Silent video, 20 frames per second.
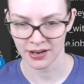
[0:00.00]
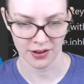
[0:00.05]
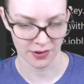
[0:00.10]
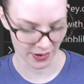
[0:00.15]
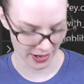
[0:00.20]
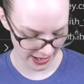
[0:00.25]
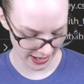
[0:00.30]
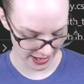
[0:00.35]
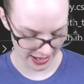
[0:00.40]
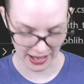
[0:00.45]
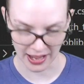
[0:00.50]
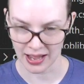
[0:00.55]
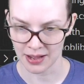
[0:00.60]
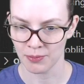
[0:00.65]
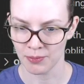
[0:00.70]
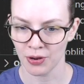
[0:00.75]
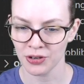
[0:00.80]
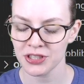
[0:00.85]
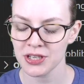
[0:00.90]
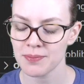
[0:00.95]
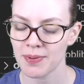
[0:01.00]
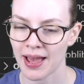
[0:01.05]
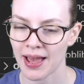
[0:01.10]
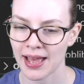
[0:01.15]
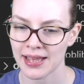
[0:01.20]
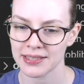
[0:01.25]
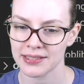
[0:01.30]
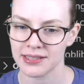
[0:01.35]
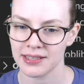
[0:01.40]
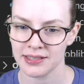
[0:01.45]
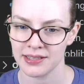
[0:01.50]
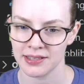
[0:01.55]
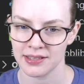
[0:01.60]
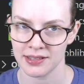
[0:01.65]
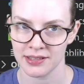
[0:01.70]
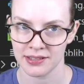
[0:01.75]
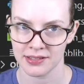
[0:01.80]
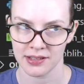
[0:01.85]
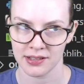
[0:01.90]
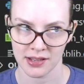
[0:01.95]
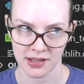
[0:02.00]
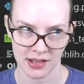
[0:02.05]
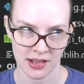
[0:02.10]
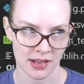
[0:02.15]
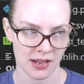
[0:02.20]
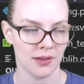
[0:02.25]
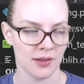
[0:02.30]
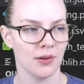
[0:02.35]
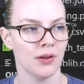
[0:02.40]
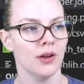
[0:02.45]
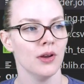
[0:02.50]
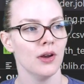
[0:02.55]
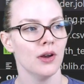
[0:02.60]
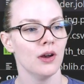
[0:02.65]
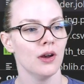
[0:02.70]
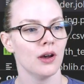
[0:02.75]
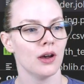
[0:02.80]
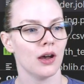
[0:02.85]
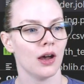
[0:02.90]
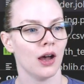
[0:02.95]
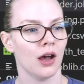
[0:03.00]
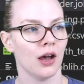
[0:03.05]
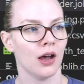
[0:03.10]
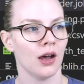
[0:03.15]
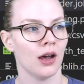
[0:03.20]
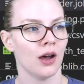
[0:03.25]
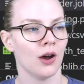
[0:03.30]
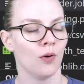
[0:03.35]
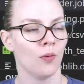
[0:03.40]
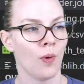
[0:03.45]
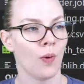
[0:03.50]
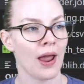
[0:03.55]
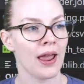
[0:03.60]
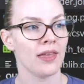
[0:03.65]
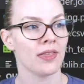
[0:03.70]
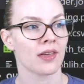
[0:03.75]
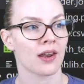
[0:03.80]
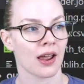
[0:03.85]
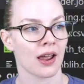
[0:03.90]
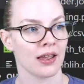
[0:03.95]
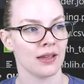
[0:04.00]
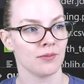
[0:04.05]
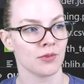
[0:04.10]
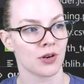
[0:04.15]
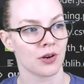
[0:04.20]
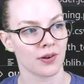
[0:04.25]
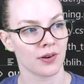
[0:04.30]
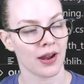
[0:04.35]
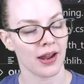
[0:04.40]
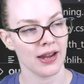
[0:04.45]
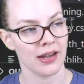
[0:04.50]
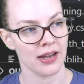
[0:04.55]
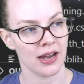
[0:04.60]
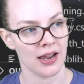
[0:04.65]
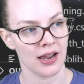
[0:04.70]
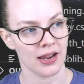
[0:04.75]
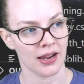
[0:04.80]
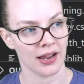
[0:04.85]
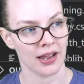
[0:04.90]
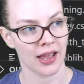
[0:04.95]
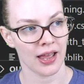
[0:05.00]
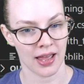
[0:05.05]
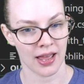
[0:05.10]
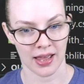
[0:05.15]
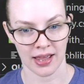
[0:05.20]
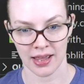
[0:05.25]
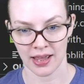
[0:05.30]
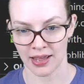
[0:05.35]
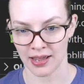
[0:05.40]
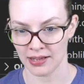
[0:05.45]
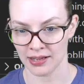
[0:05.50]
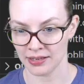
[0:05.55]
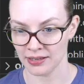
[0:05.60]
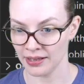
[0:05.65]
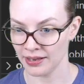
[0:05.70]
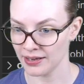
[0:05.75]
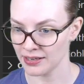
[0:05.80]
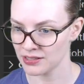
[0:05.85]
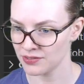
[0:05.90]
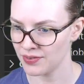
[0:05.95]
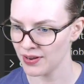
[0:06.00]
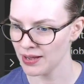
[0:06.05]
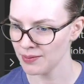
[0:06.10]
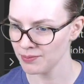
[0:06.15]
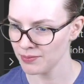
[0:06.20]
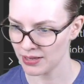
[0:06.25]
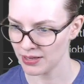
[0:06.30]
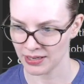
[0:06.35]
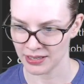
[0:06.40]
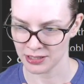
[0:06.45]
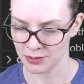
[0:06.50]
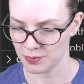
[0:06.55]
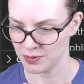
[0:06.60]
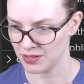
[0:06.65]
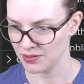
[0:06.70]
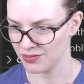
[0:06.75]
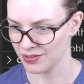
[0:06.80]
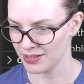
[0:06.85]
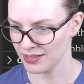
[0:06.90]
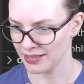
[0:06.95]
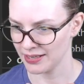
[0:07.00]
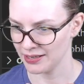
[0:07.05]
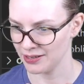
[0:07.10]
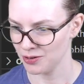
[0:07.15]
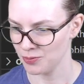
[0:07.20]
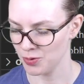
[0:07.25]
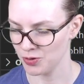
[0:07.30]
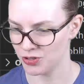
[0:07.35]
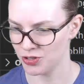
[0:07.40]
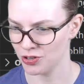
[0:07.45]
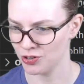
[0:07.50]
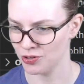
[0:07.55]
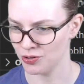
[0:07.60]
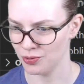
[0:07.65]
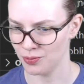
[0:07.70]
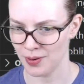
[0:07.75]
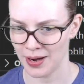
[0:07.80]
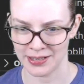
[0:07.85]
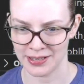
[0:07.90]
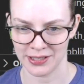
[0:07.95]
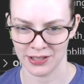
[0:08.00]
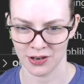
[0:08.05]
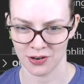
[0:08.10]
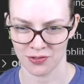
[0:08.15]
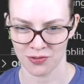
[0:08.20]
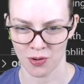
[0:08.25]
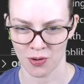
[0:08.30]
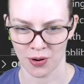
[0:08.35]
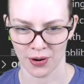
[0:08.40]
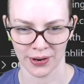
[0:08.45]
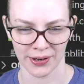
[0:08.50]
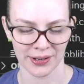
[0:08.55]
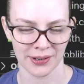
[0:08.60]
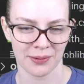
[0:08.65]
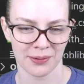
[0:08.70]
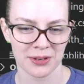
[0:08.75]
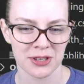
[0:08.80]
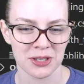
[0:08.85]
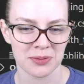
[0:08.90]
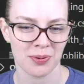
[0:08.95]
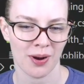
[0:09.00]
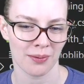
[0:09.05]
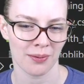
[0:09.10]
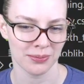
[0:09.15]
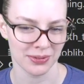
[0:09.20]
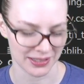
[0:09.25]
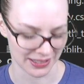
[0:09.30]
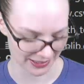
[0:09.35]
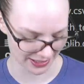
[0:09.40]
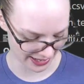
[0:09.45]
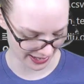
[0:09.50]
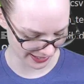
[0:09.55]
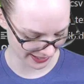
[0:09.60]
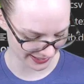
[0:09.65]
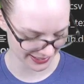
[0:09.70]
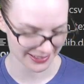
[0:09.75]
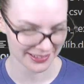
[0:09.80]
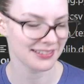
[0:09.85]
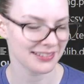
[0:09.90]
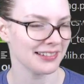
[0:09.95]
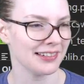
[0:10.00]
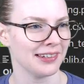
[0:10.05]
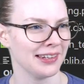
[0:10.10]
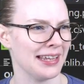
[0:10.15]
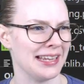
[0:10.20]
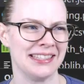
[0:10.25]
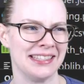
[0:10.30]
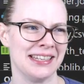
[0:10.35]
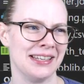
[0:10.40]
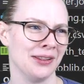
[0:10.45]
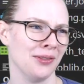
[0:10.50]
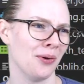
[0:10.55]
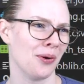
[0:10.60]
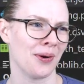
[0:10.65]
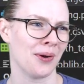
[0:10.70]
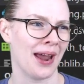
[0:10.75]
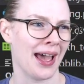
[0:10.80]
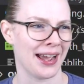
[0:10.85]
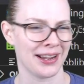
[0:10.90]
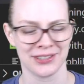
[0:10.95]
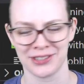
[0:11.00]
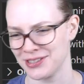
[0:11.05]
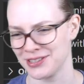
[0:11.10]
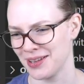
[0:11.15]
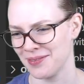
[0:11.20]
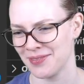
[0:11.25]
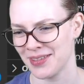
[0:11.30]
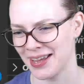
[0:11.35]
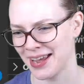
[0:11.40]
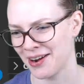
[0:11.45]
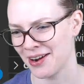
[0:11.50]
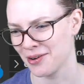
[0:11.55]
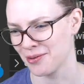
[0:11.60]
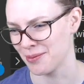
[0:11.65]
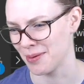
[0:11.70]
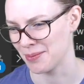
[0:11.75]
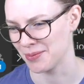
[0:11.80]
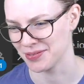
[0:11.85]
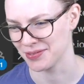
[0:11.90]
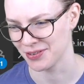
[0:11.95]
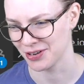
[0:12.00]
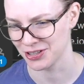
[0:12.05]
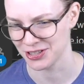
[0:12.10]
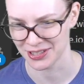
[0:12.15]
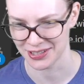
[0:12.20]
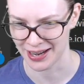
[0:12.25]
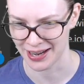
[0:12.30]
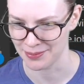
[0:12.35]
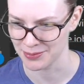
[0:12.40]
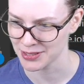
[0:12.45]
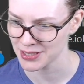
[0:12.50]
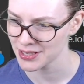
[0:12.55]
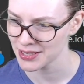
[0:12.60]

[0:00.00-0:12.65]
Okay. Multipass is the way that I am creating a Linux VM, specifically Ubuntu 18.04, which is probably like Lazy Lorax or something. I don't remember the version names.